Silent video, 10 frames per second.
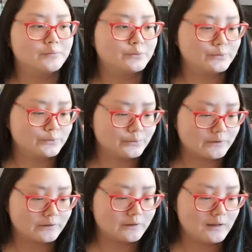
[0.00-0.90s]

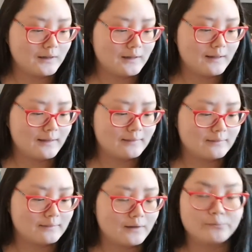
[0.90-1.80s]
bookstore
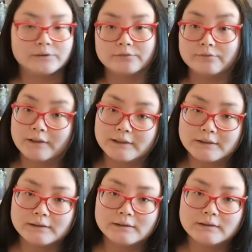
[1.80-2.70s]
that was
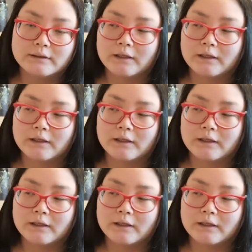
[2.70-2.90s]
fiction.